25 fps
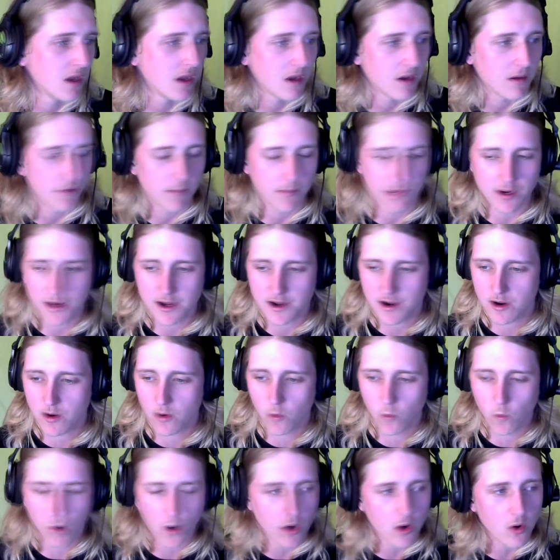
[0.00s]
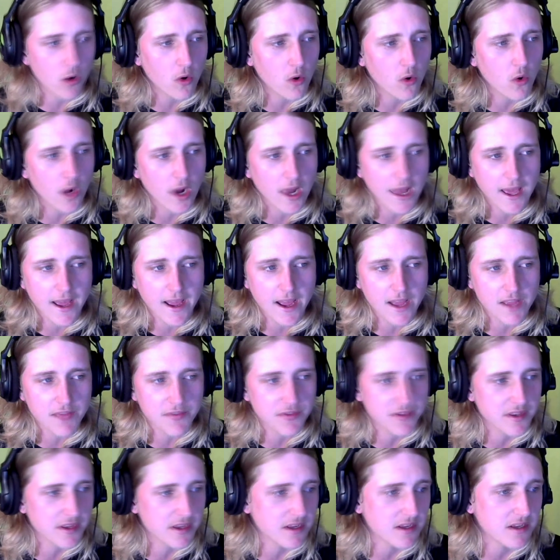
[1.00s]
But I won't let
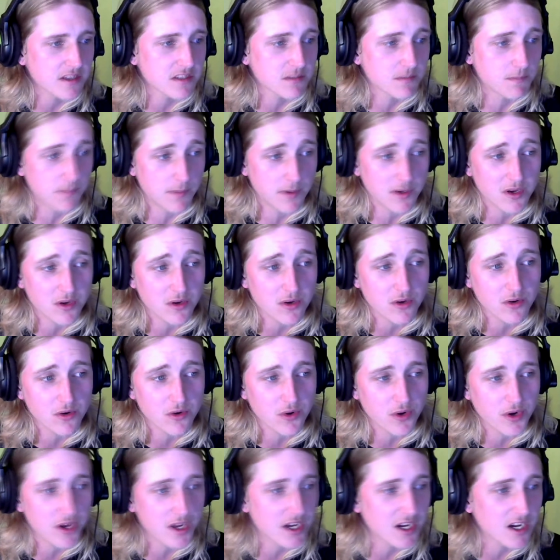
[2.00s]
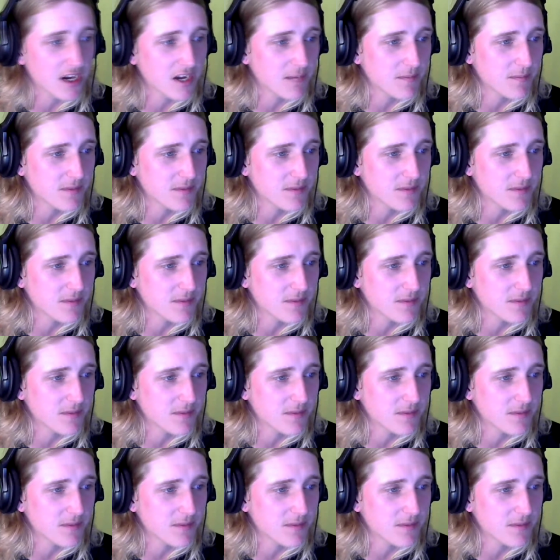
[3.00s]
this build up